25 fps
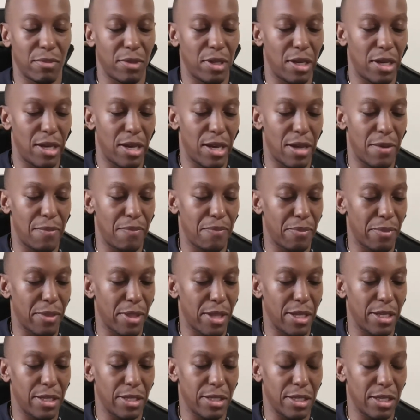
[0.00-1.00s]
Yeah,
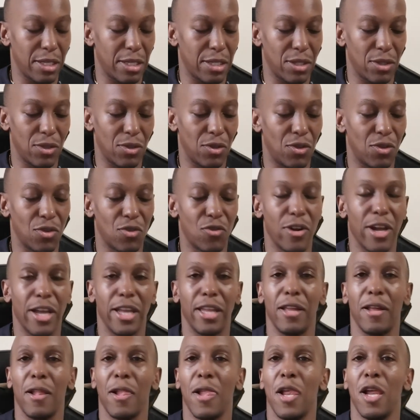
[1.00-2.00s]
it's not
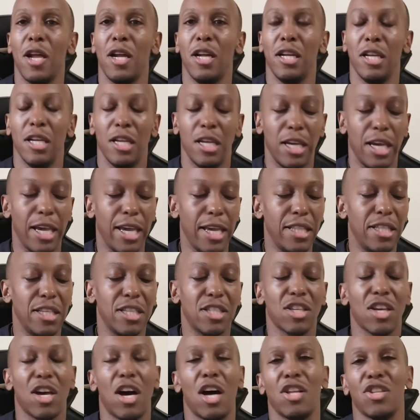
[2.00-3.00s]
great. In
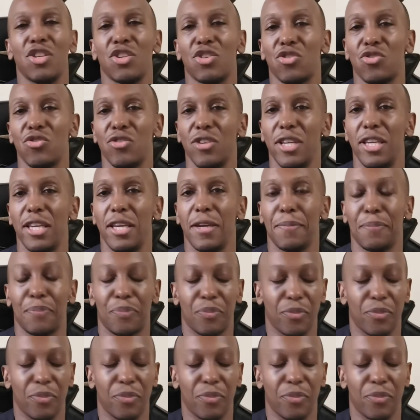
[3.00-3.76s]
this country,